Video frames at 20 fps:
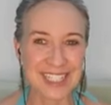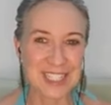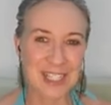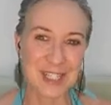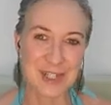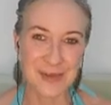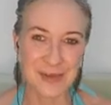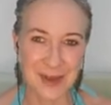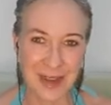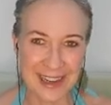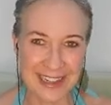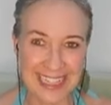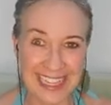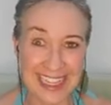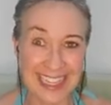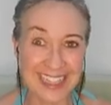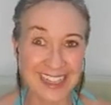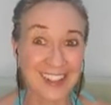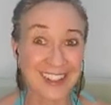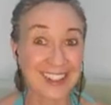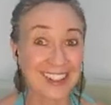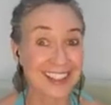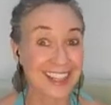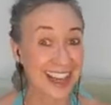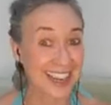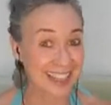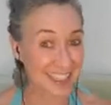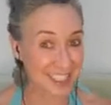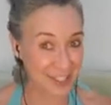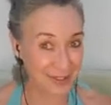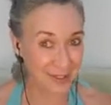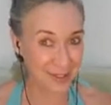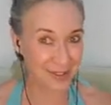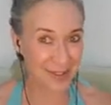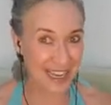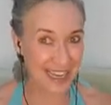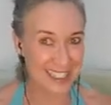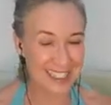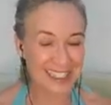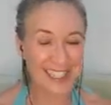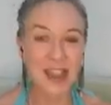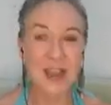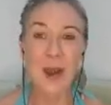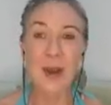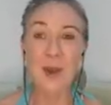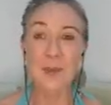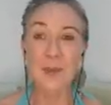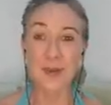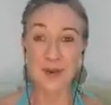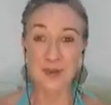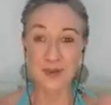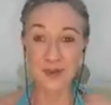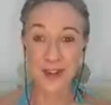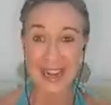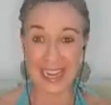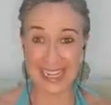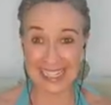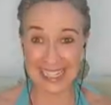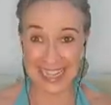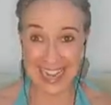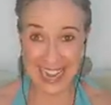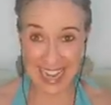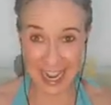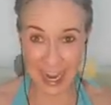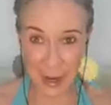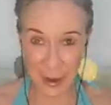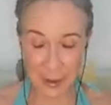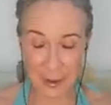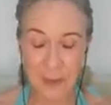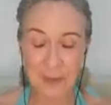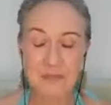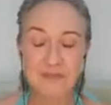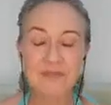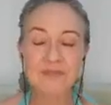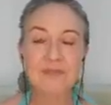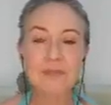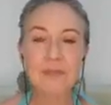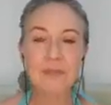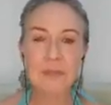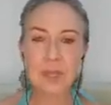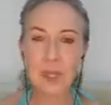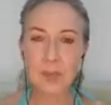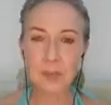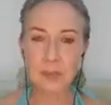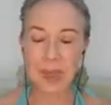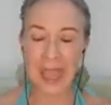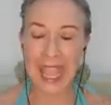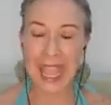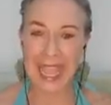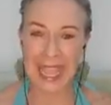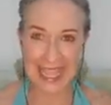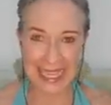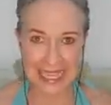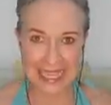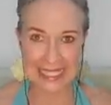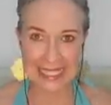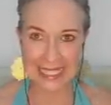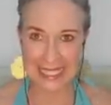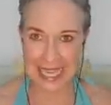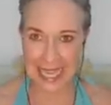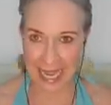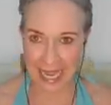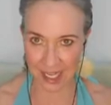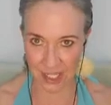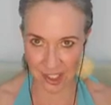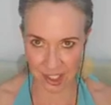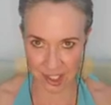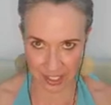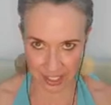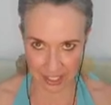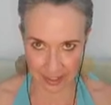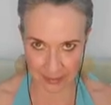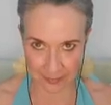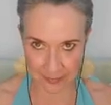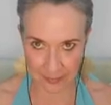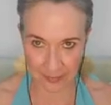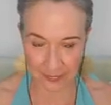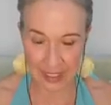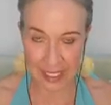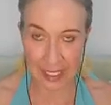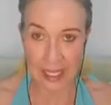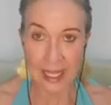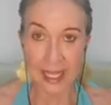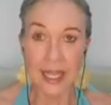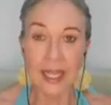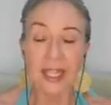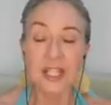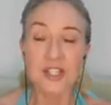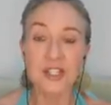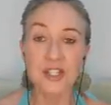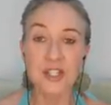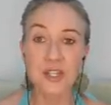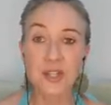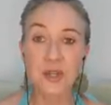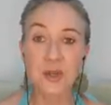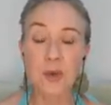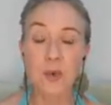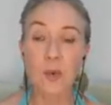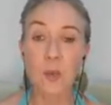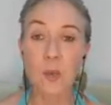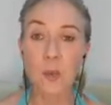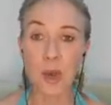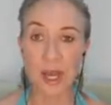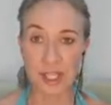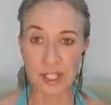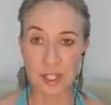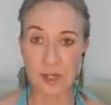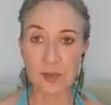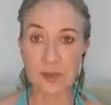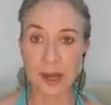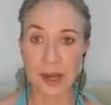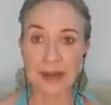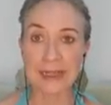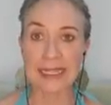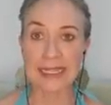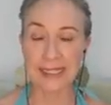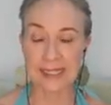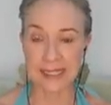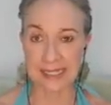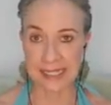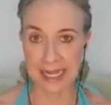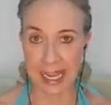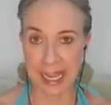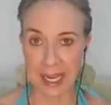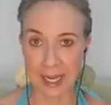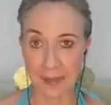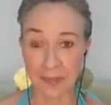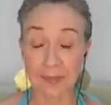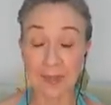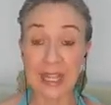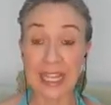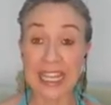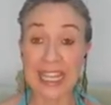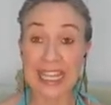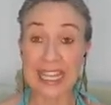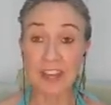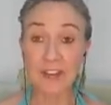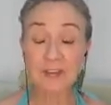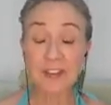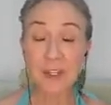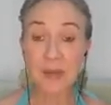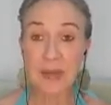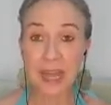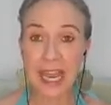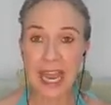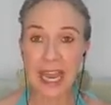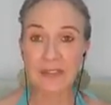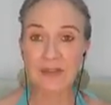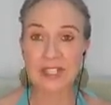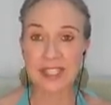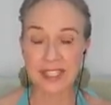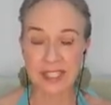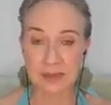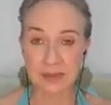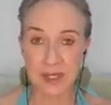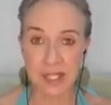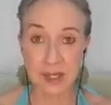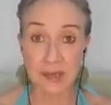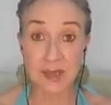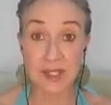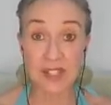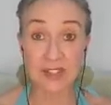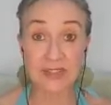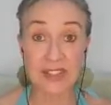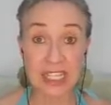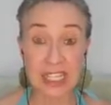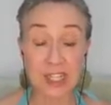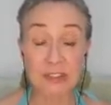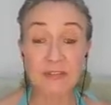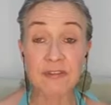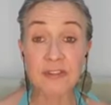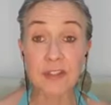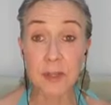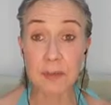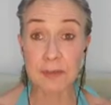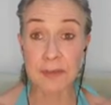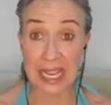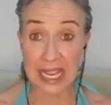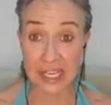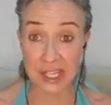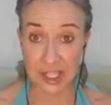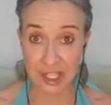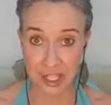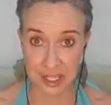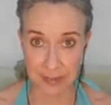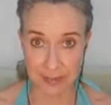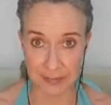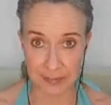to your body in a lot of different ways. But right now, paying attention to what your body is saying. If you have symptoms of inflammation,